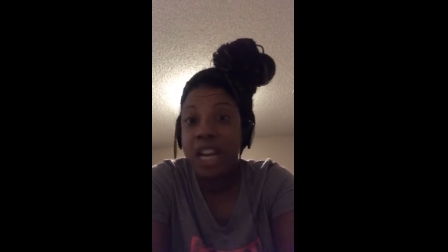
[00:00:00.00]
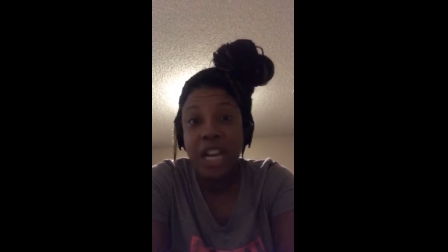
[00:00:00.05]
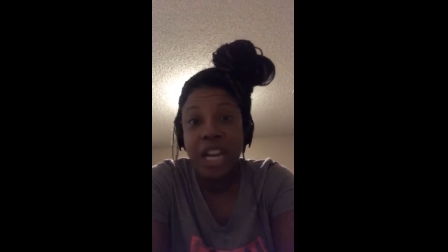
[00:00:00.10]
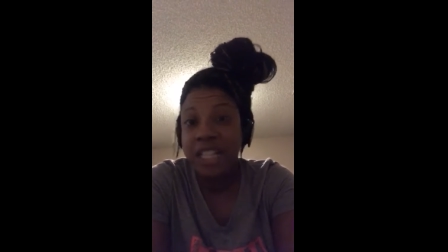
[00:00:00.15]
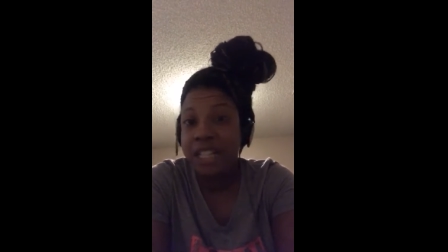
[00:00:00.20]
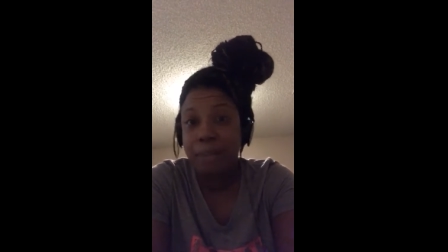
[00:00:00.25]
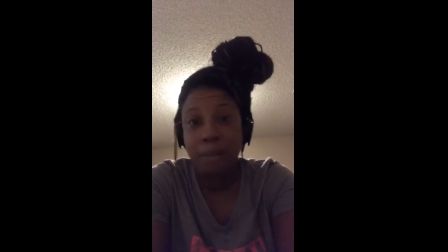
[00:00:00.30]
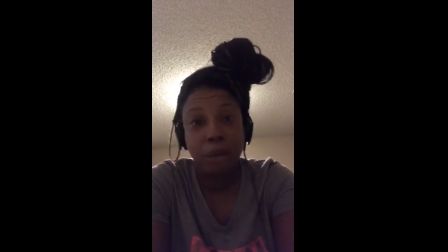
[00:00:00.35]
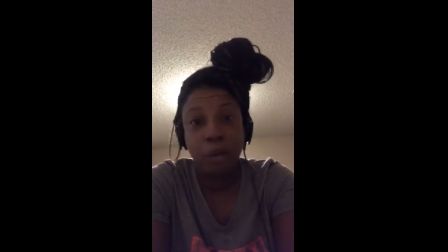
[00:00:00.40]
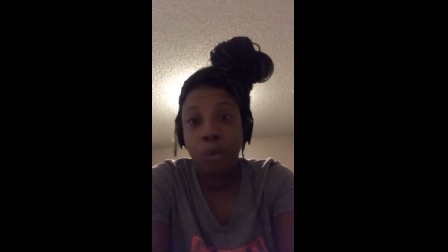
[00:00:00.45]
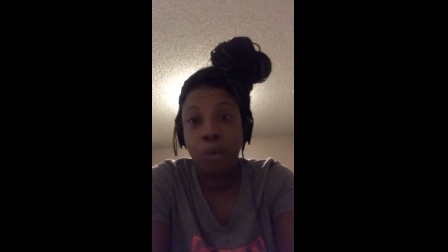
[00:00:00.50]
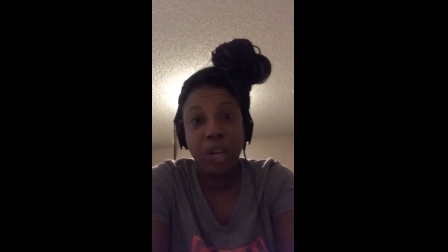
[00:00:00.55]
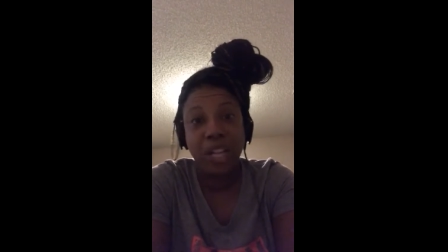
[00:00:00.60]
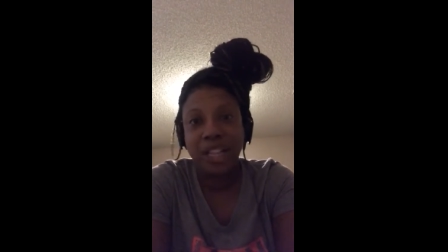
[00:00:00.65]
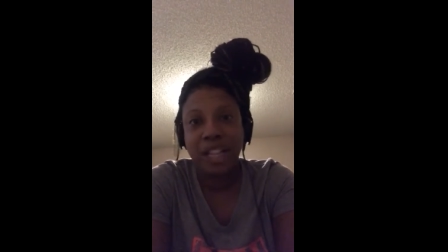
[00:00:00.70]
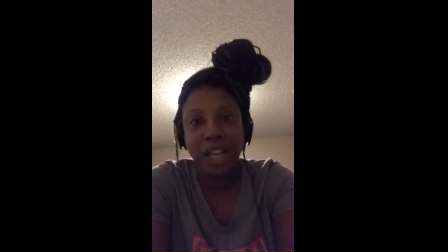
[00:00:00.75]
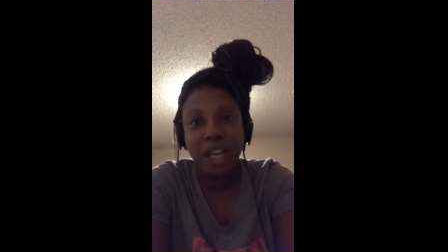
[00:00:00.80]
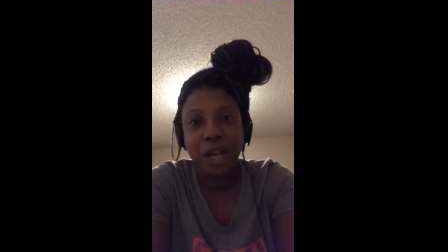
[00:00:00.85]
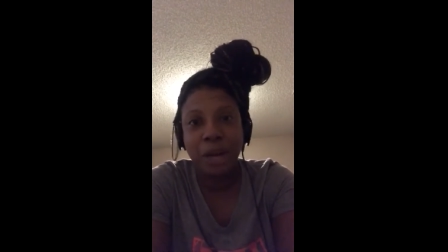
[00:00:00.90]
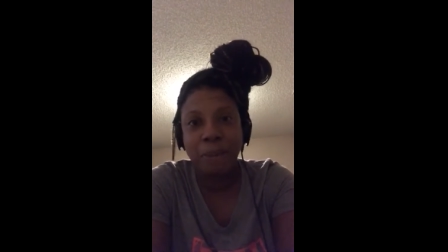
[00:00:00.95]
Because I'm not going to
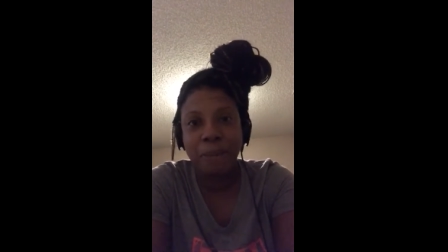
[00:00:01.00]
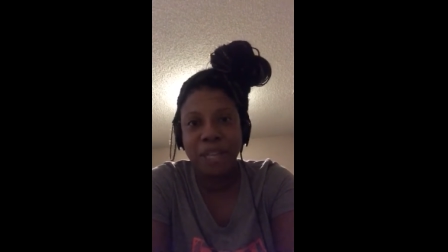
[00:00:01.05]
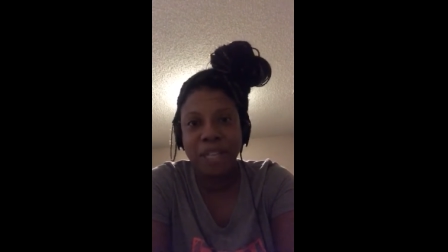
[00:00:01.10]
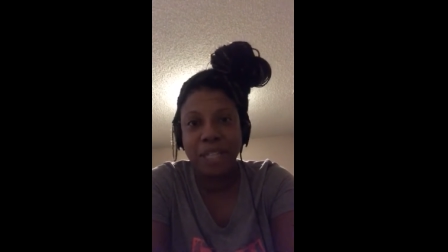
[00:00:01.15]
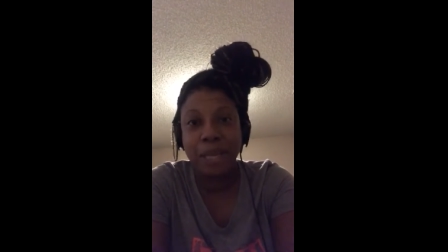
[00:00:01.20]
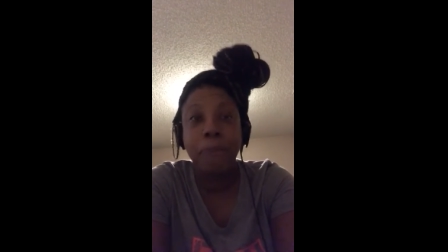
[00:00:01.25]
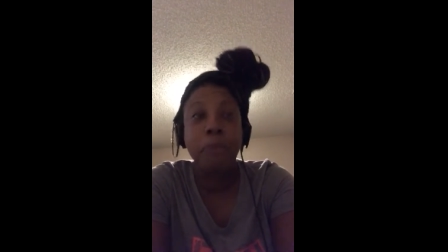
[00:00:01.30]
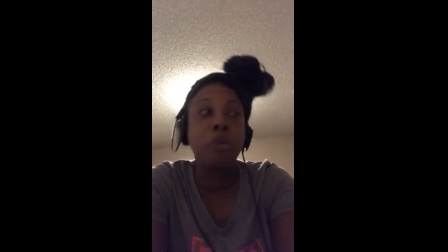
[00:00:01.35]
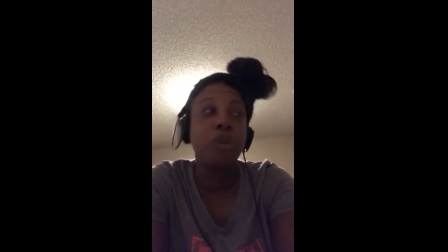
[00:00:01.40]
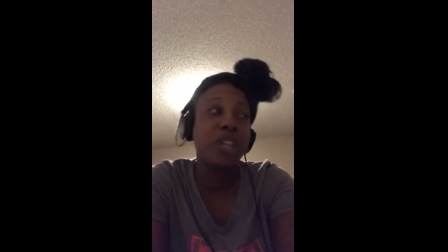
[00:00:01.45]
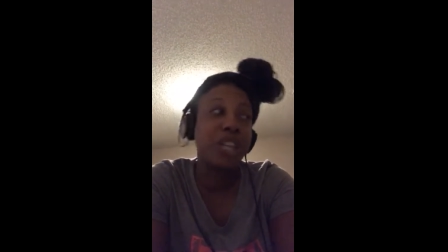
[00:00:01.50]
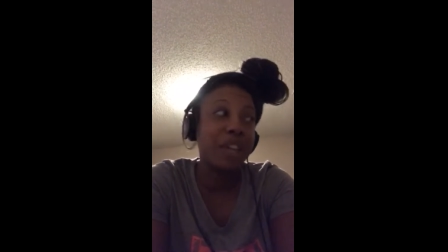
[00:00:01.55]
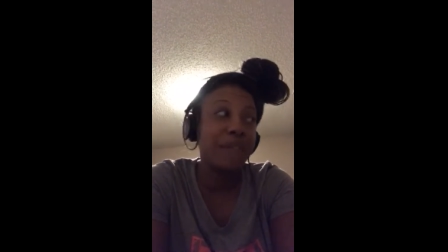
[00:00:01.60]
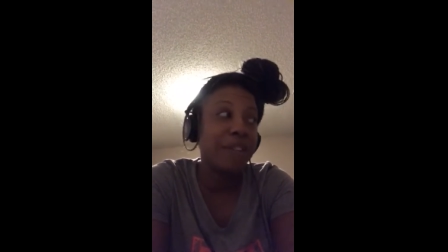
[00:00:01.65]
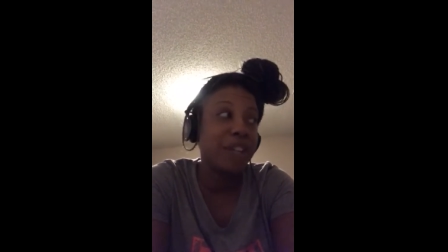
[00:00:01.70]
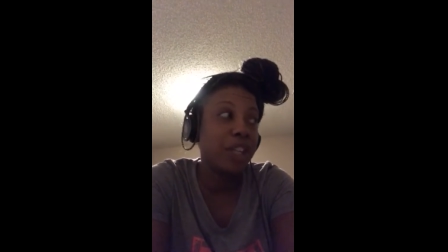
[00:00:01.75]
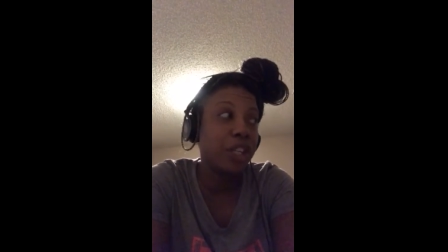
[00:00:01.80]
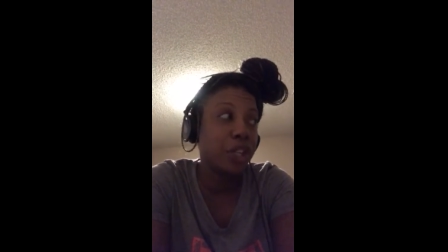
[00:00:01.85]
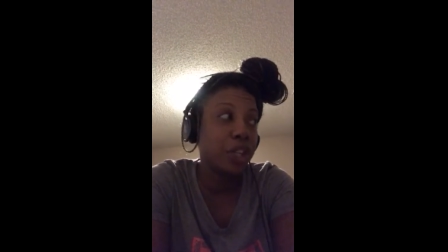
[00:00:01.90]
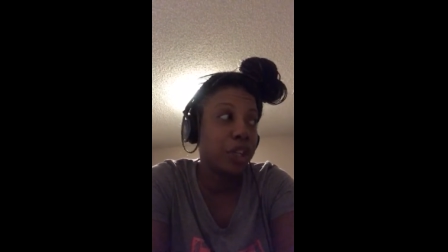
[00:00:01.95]
let that come easy. I'm going to give
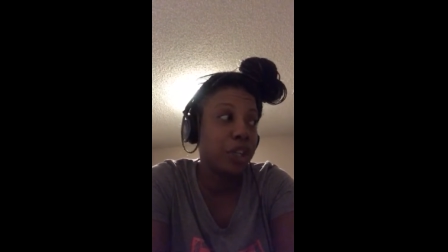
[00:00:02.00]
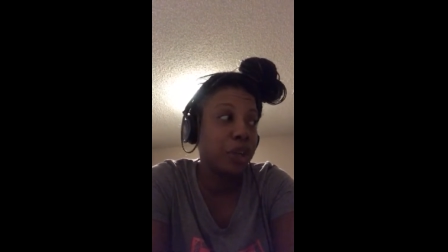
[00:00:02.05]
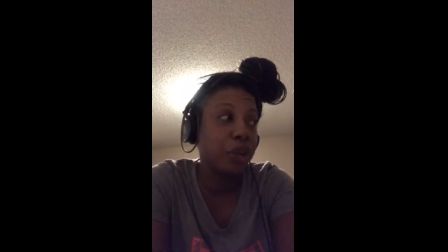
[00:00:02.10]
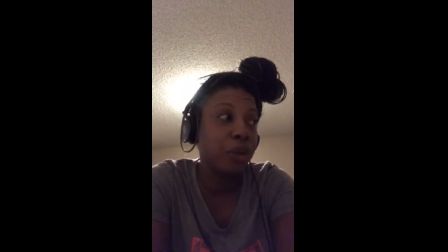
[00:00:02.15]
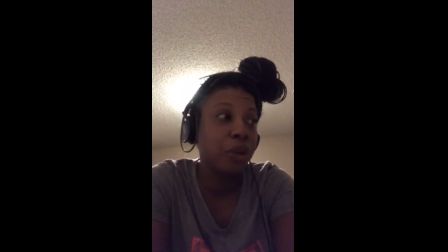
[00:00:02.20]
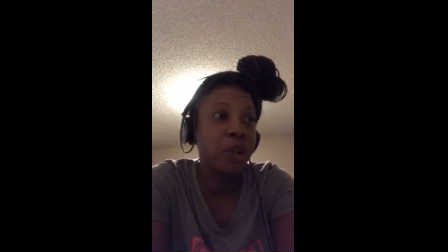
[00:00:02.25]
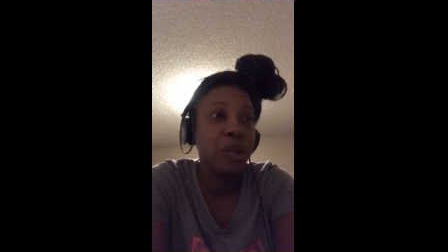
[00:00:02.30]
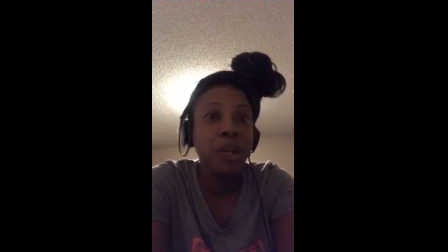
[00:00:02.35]
it to you.